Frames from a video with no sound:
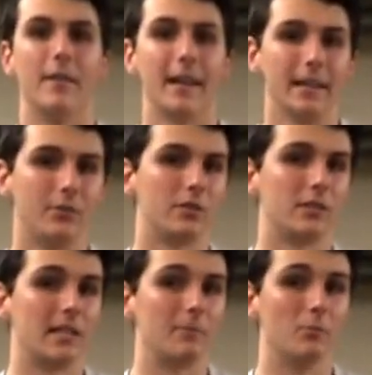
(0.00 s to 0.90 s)
That leaves you
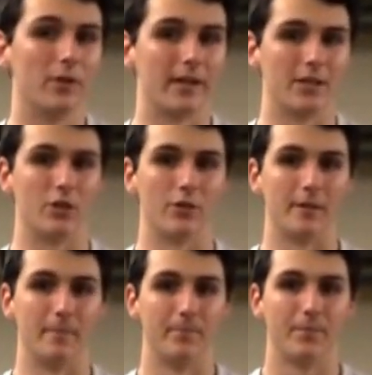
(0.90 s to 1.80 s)
susceptible to injury.
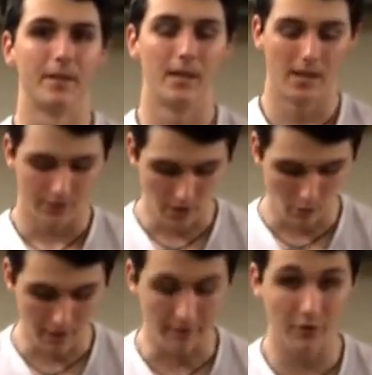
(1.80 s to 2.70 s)
So
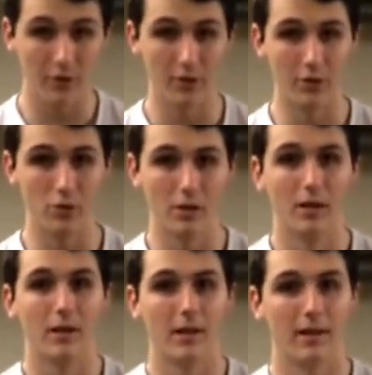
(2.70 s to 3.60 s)
without further ado,
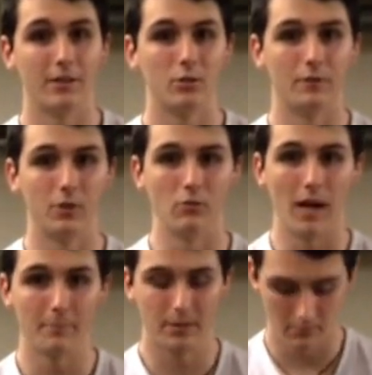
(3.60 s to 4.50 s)
let's do a few
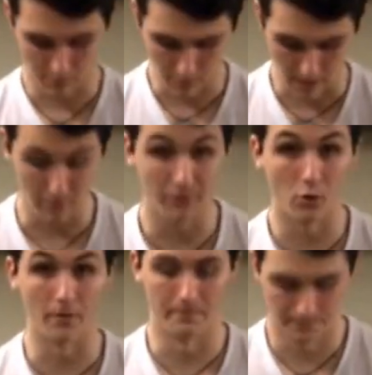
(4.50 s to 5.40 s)
reps in proper form.